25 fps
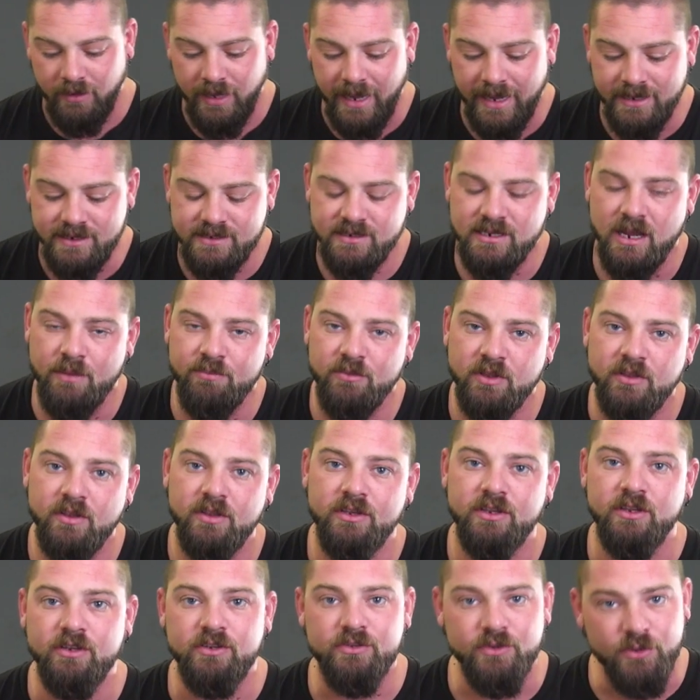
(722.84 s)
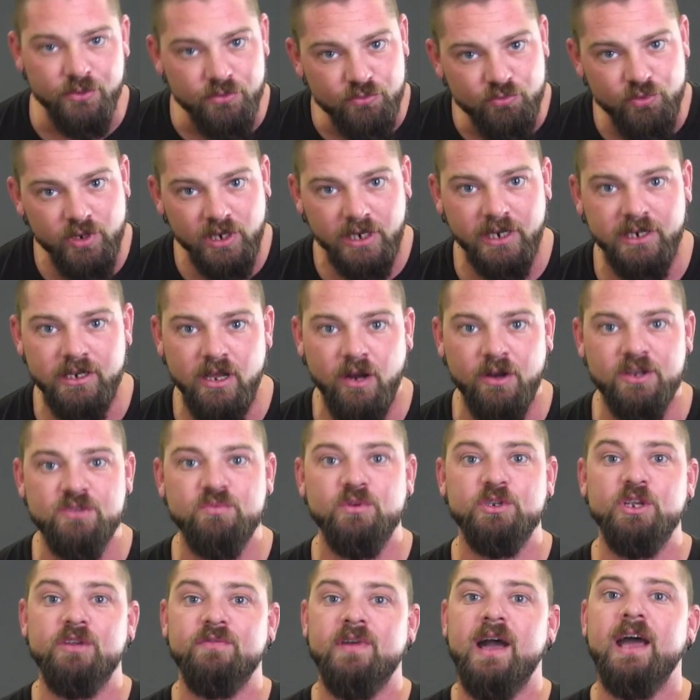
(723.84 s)
and something that you do really notice
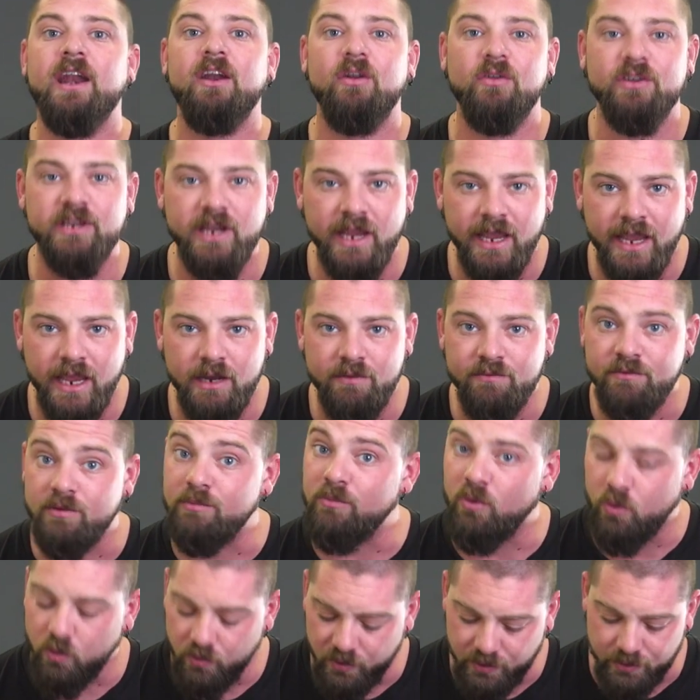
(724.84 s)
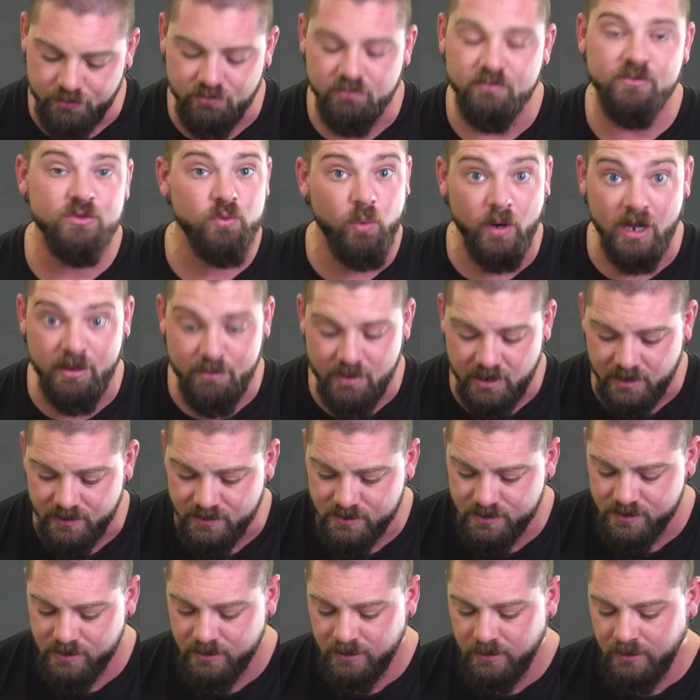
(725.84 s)
when you've had it on your head for more than 20
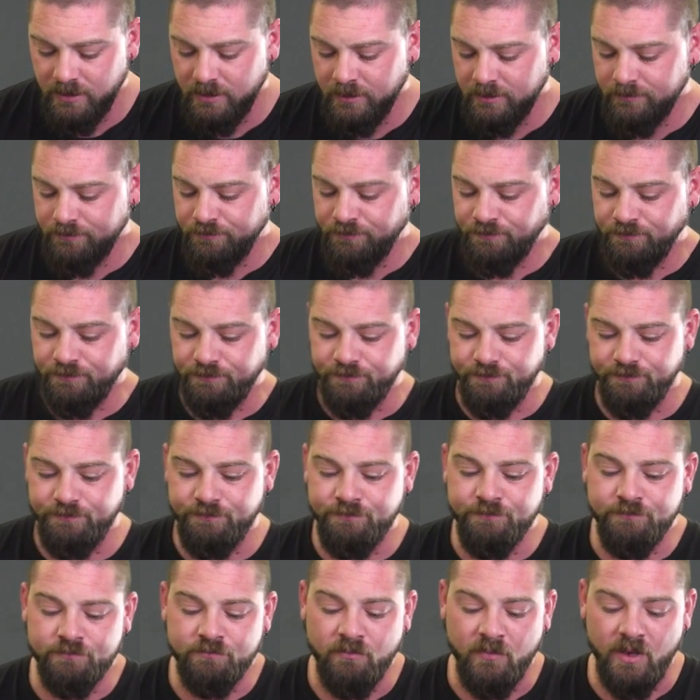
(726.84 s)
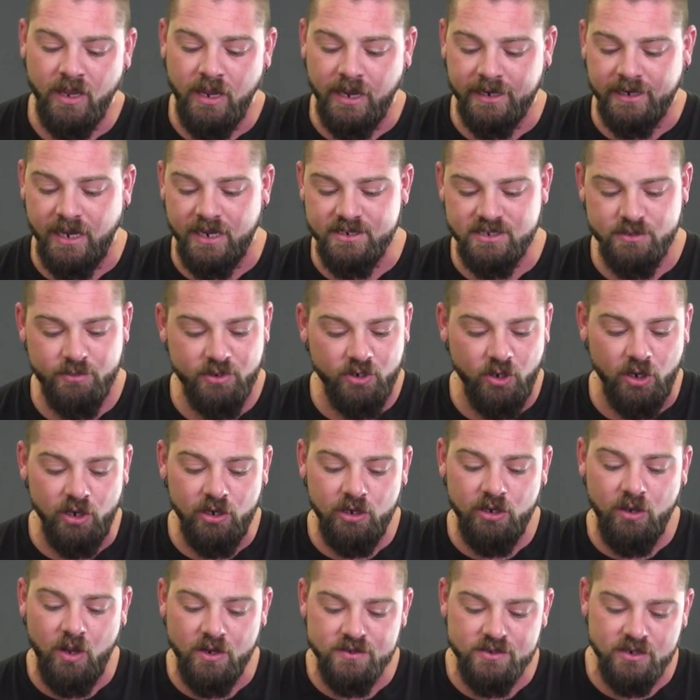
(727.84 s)
minutes. Okay, so we've got
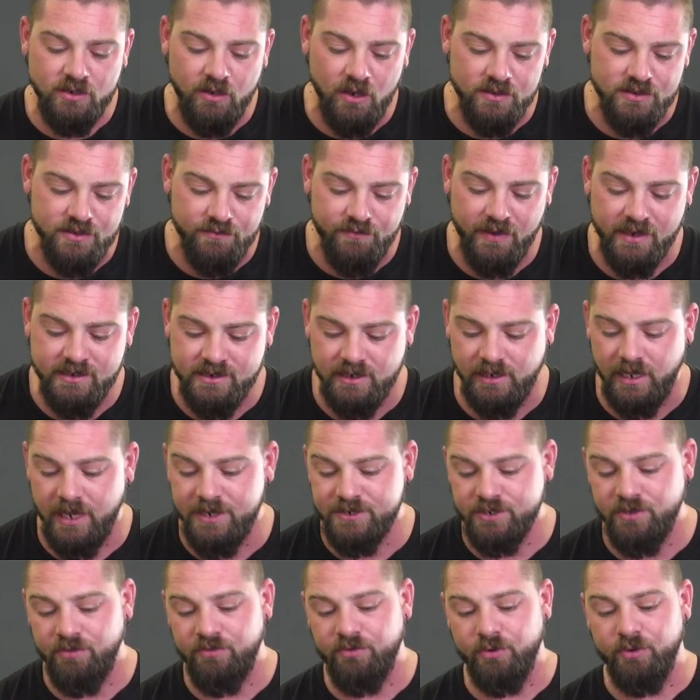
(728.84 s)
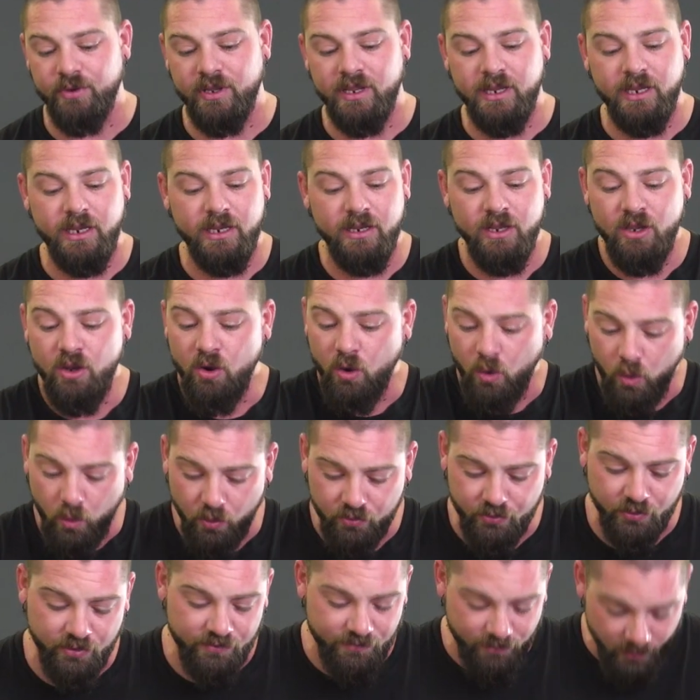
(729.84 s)
lots and lots of ventilation through here, all
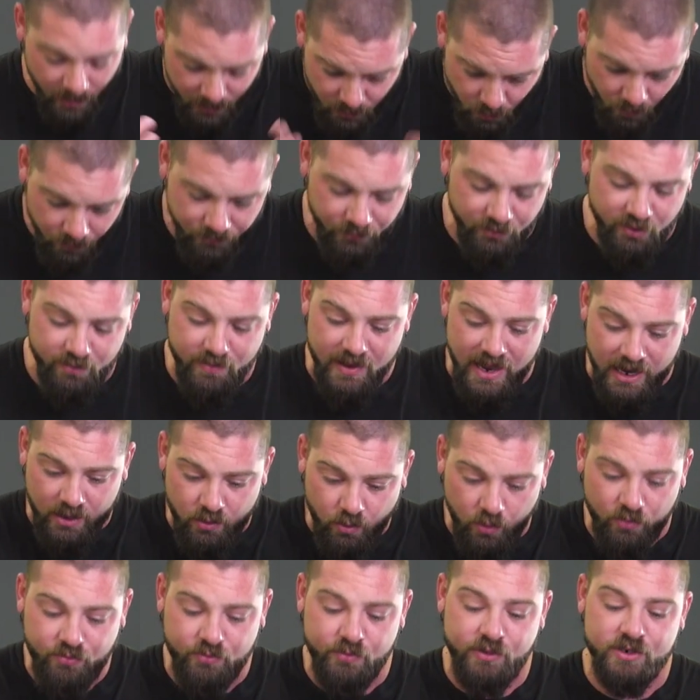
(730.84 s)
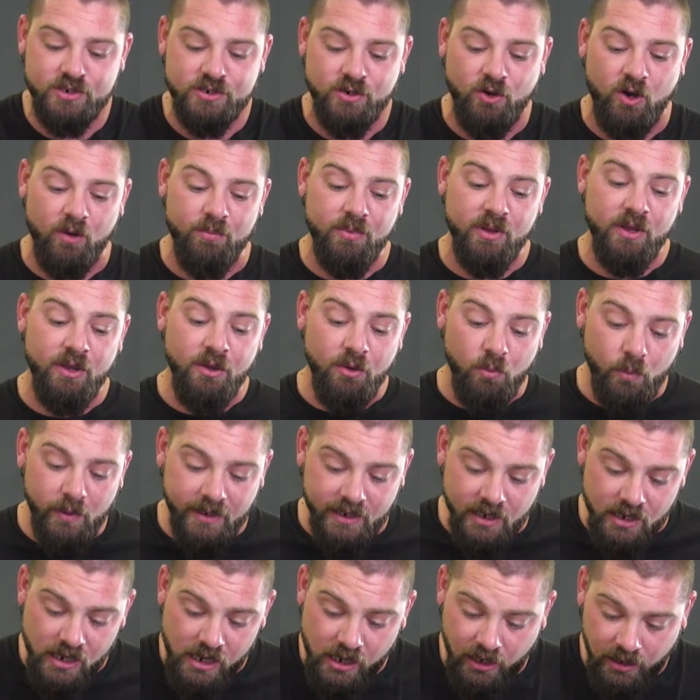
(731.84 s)
through the front, all through the back, all through the top. We
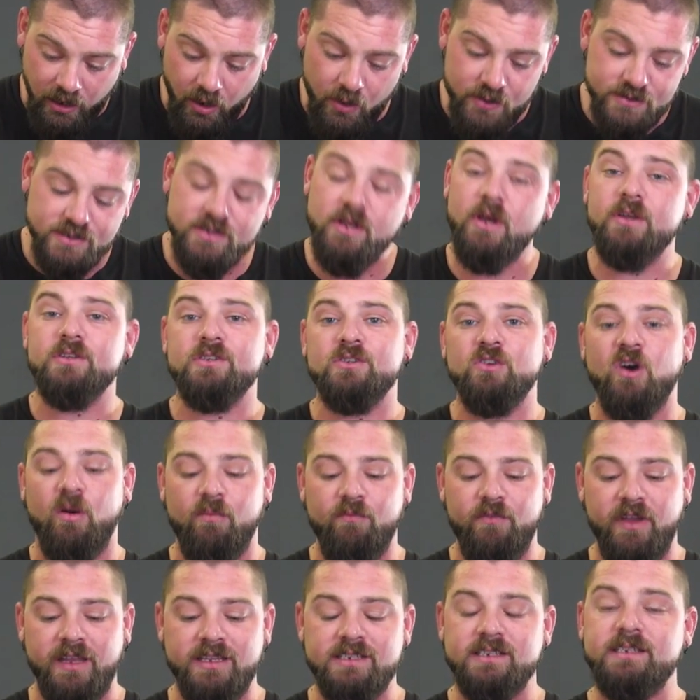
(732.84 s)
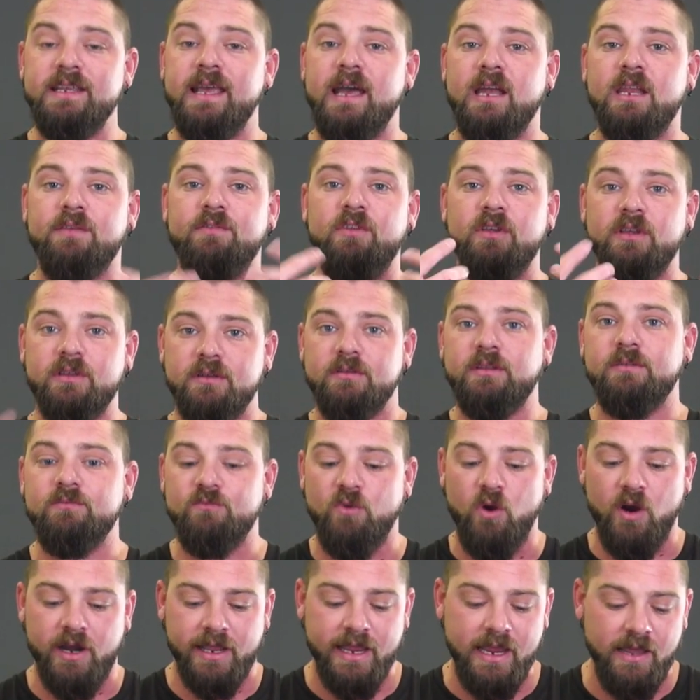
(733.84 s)
can close those top vents down if you're
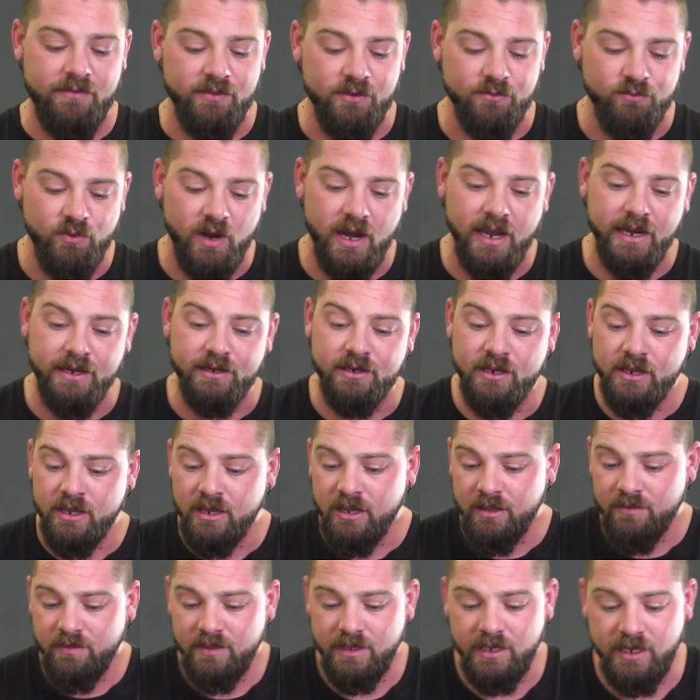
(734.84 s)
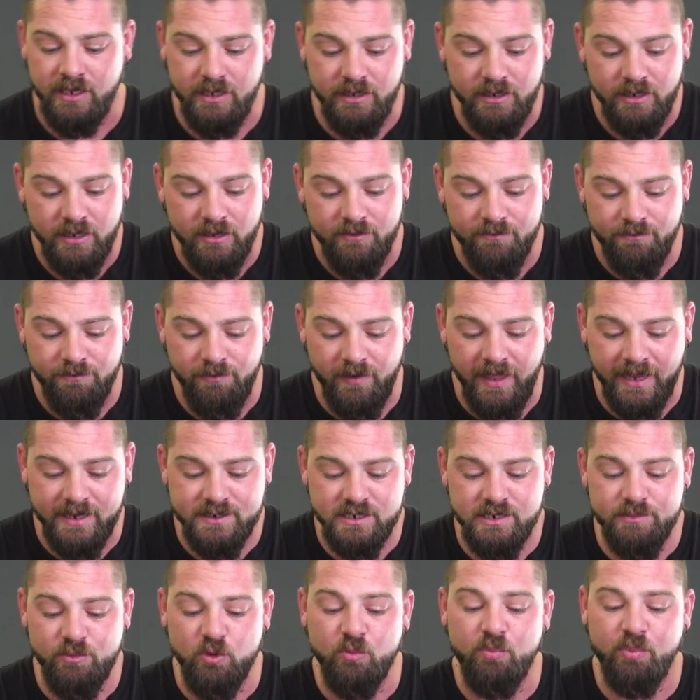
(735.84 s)
riding out in the rain. The
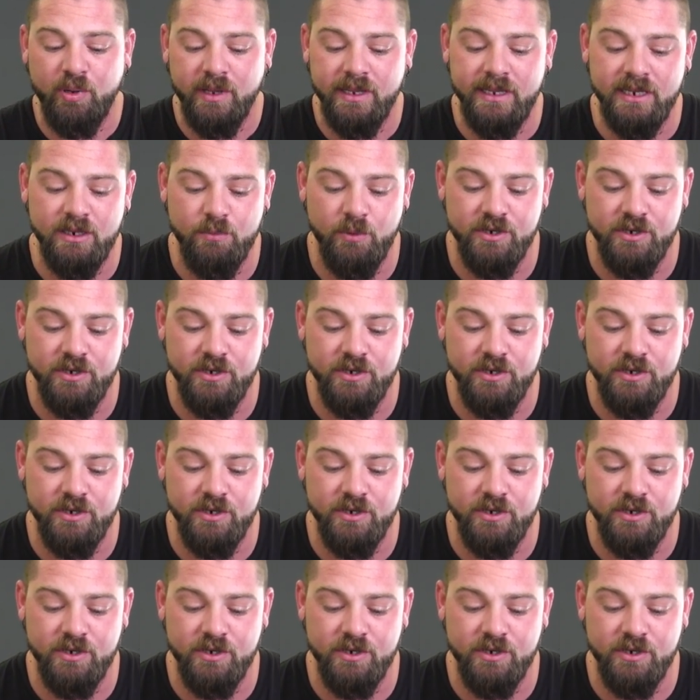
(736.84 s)
flexible peak,